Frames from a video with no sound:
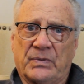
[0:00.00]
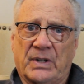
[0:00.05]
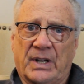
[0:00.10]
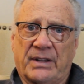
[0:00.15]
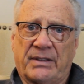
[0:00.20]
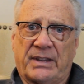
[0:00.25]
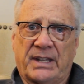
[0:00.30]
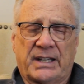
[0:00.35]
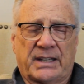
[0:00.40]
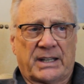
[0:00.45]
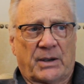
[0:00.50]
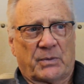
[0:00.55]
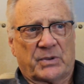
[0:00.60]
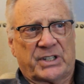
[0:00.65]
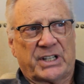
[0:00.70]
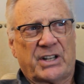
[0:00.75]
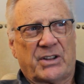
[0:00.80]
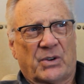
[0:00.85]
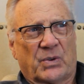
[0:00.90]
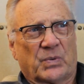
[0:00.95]
I think that
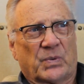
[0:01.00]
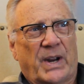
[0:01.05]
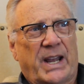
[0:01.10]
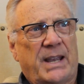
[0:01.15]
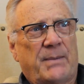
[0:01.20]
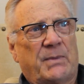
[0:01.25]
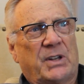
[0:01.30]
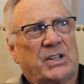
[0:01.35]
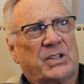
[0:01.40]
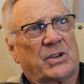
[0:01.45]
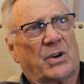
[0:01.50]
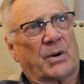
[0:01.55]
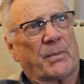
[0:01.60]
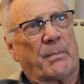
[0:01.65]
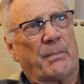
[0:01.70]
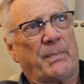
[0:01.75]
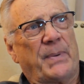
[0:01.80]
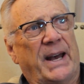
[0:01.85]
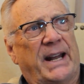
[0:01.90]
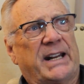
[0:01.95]
was either Raymond's or
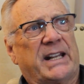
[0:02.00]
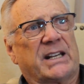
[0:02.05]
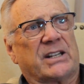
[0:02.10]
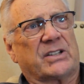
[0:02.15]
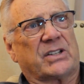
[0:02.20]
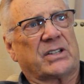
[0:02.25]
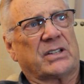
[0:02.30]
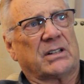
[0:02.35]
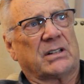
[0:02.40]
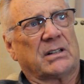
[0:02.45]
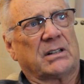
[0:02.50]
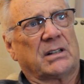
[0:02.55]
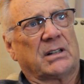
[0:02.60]
Betty's